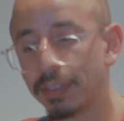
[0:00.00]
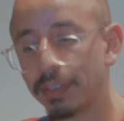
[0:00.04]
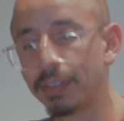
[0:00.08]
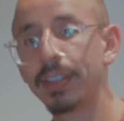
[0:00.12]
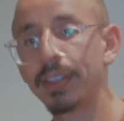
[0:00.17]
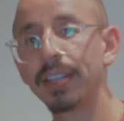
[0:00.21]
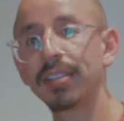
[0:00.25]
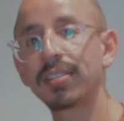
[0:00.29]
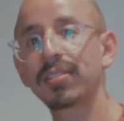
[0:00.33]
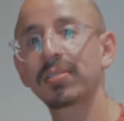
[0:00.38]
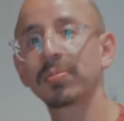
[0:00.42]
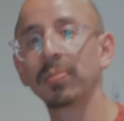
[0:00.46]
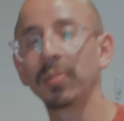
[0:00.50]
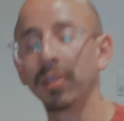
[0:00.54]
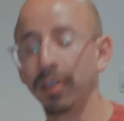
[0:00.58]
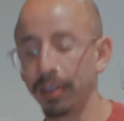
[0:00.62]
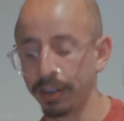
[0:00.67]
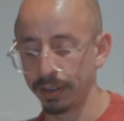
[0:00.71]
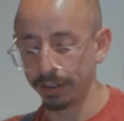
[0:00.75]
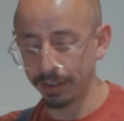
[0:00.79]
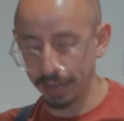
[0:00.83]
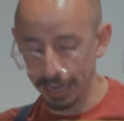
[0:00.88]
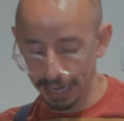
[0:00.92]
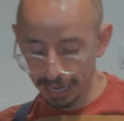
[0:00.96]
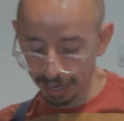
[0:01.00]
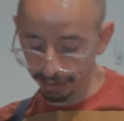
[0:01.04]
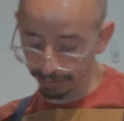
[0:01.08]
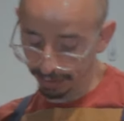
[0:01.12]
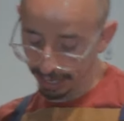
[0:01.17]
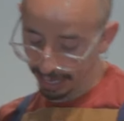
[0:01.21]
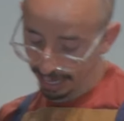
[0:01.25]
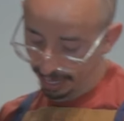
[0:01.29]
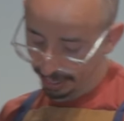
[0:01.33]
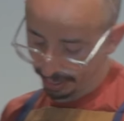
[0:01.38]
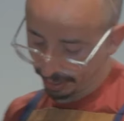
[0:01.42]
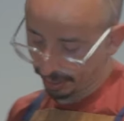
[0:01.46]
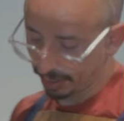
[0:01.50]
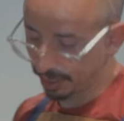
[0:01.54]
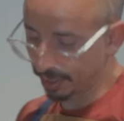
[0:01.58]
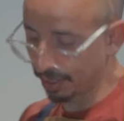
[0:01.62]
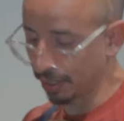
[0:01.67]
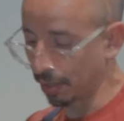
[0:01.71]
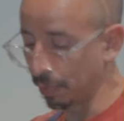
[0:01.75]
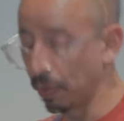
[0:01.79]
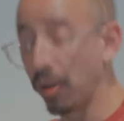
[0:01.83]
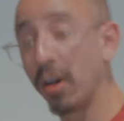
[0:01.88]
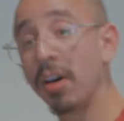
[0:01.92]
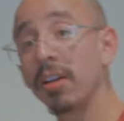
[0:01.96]
This one I've added
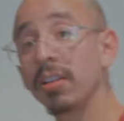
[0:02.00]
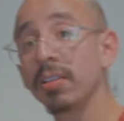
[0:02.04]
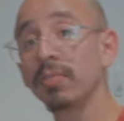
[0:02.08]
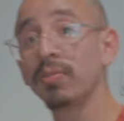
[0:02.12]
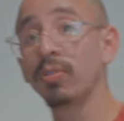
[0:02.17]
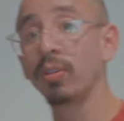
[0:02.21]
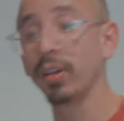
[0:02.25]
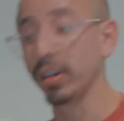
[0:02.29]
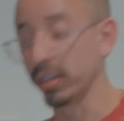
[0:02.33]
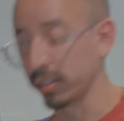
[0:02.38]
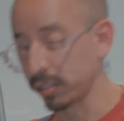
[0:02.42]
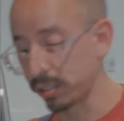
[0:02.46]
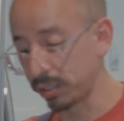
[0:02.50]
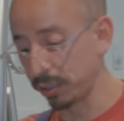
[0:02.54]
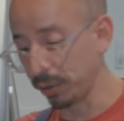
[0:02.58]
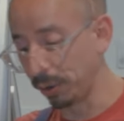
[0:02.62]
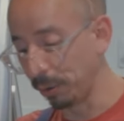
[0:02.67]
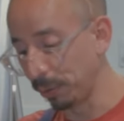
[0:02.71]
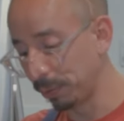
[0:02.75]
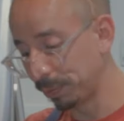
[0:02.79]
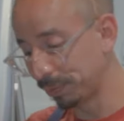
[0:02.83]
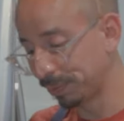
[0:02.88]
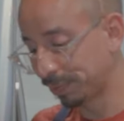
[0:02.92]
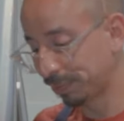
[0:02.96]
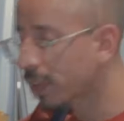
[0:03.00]
some olive oil to.